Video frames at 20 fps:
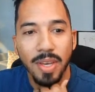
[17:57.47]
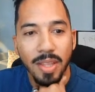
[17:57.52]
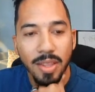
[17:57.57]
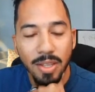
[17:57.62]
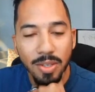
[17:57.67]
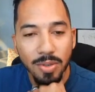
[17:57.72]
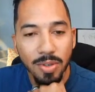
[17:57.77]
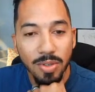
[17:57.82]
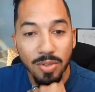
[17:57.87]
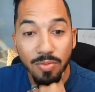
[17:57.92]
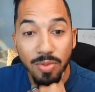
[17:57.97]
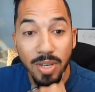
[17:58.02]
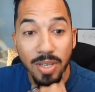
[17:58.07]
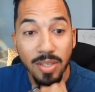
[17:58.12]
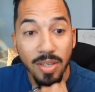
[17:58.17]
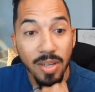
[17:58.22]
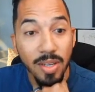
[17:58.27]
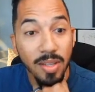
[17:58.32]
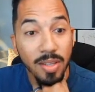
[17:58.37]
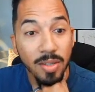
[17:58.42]
This was
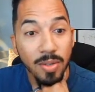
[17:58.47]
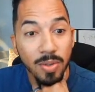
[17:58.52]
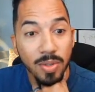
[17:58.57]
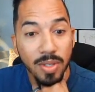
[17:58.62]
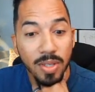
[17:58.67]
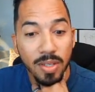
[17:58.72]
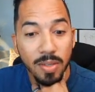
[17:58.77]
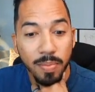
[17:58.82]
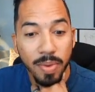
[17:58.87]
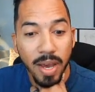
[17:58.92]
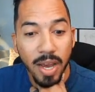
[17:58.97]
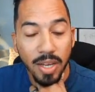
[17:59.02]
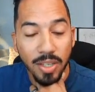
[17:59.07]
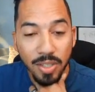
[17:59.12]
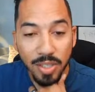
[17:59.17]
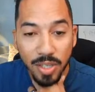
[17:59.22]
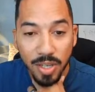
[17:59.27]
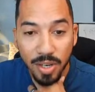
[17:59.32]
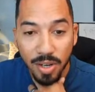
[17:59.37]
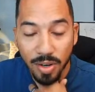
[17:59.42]
recently, this was this
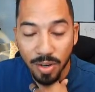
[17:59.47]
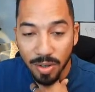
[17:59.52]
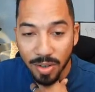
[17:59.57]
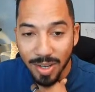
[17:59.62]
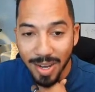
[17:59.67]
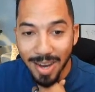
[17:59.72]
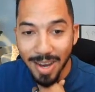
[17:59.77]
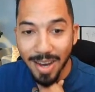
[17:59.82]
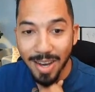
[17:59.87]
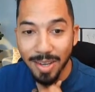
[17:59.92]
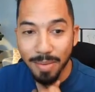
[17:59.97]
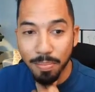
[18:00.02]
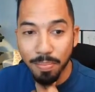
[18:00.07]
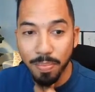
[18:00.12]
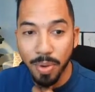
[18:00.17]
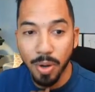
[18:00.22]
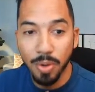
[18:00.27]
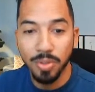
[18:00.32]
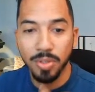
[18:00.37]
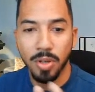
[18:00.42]
past year,
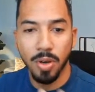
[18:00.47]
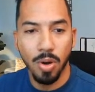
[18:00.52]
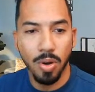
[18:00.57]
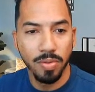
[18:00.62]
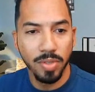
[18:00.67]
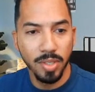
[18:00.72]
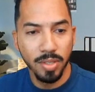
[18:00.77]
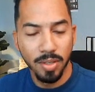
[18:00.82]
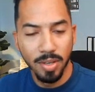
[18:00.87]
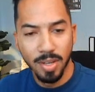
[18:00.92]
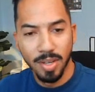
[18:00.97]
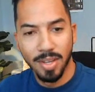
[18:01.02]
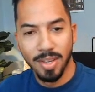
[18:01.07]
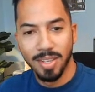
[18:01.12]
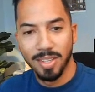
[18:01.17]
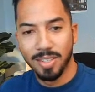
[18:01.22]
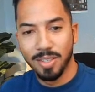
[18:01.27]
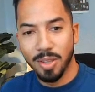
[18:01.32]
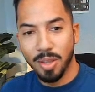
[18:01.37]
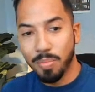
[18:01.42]
post-COVID,
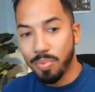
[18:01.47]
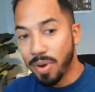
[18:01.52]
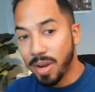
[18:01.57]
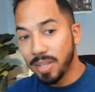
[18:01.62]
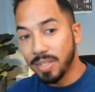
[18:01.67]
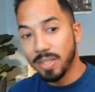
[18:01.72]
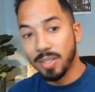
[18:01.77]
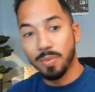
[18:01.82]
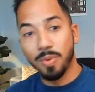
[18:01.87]
so the prices